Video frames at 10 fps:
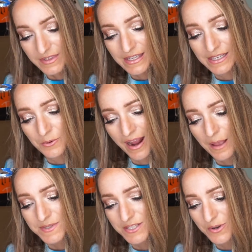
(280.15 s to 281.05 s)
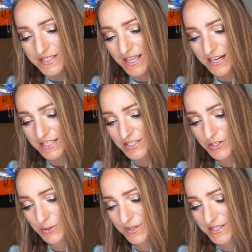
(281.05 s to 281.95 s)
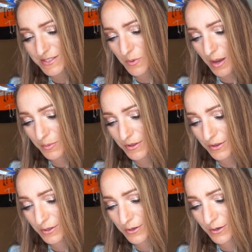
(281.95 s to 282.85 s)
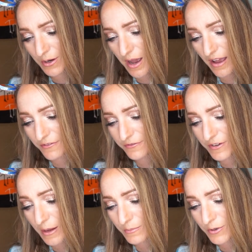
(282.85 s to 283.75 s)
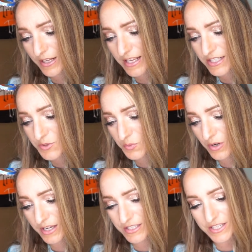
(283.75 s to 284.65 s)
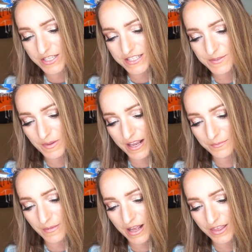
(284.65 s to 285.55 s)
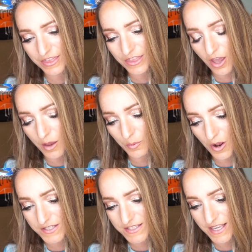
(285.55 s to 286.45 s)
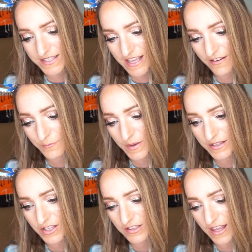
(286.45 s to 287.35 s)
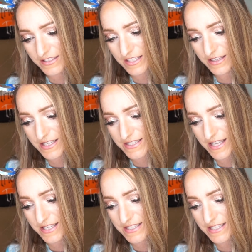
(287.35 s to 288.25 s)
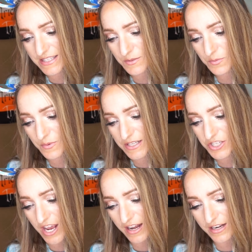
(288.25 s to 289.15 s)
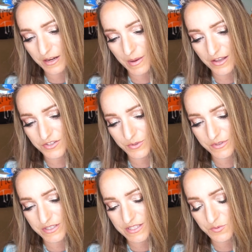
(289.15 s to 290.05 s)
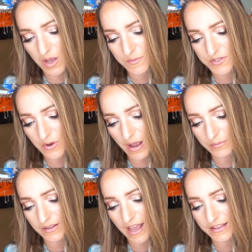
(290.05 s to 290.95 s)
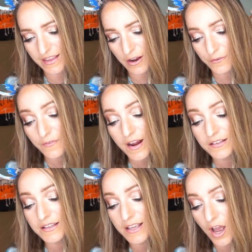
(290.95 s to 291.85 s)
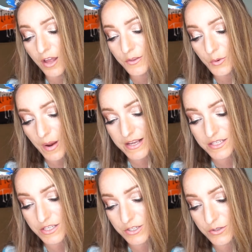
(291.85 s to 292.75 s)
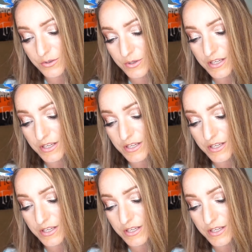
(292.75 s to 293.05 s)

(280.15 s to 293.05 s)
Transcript: Anyway, I'm so excited to do this swap with you. I've numbered each one to explain my thought process. I've been collecting these things since we chatted about doing the swap, so I'm glad they are finally on their way to you.